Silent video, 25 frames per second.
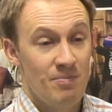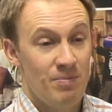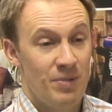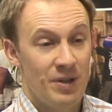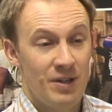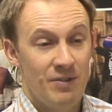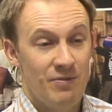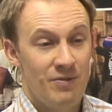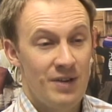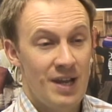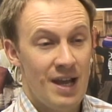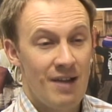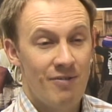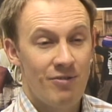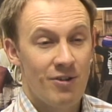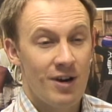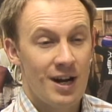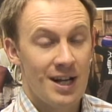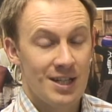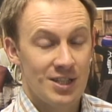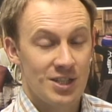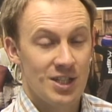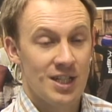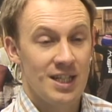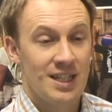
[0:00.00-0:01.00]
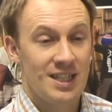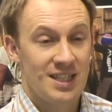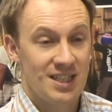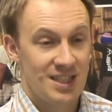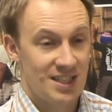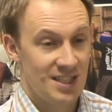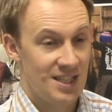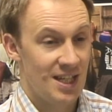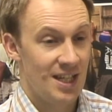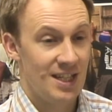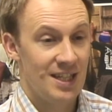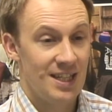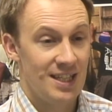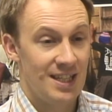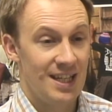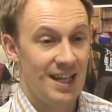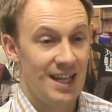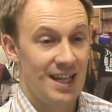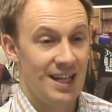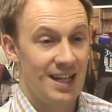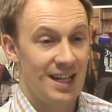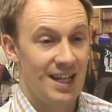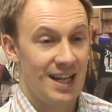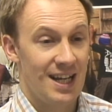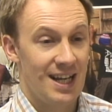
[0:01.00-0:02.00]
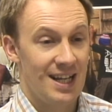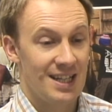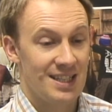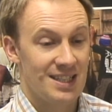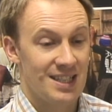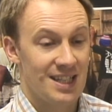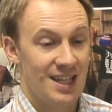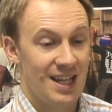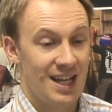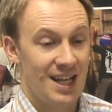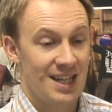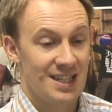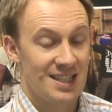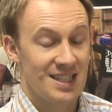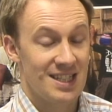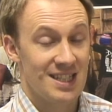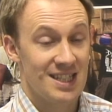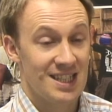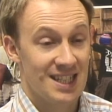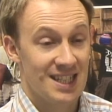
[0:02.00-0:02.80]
but have never actually studied it as a